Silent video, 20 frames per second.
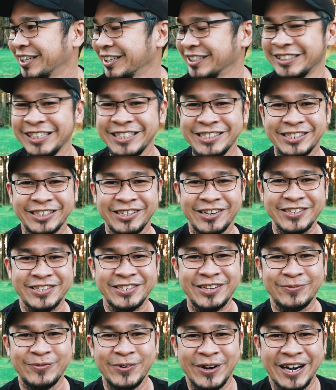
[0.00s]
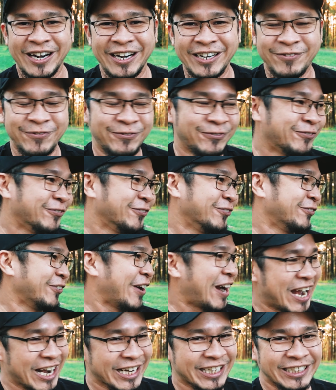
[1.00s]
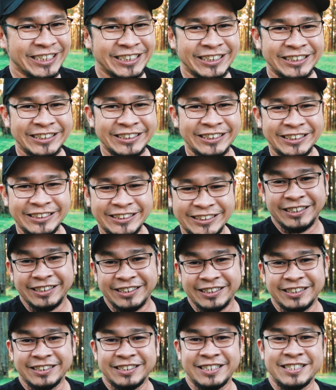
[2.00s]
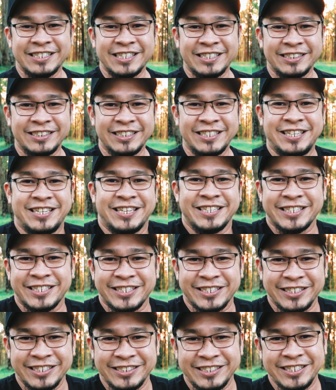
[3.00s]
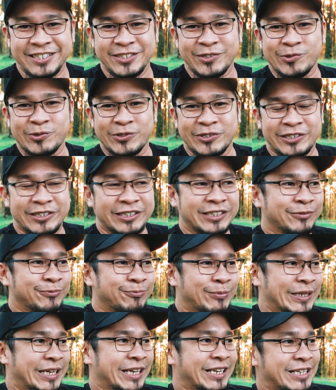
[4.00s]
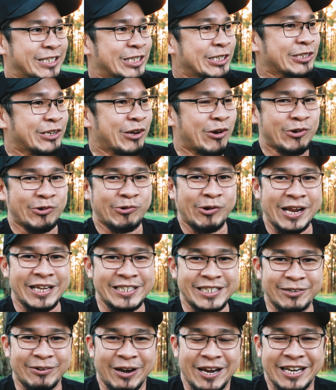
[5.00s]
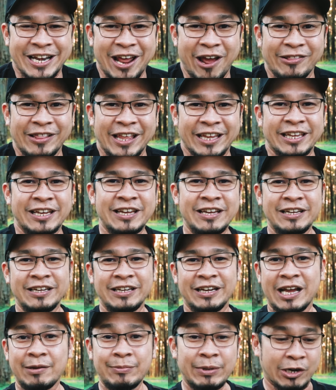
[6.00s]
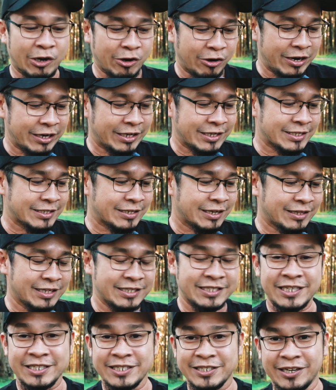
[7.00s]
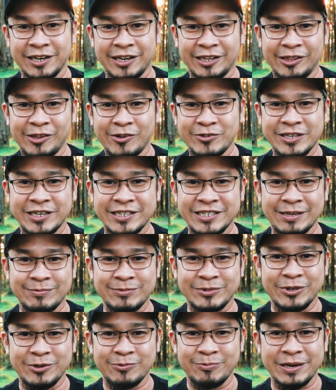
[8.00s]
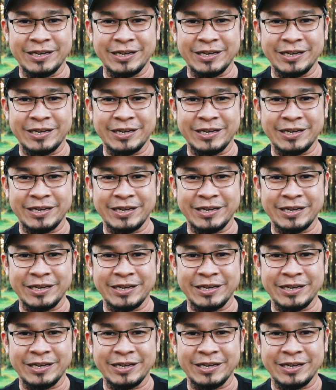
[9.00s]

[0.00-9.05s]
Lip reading: I need to go somewhere. Fuck. And this is beginning to go crazy right now. Like, I'm in a hurry because this thing's gonna close anytime soon.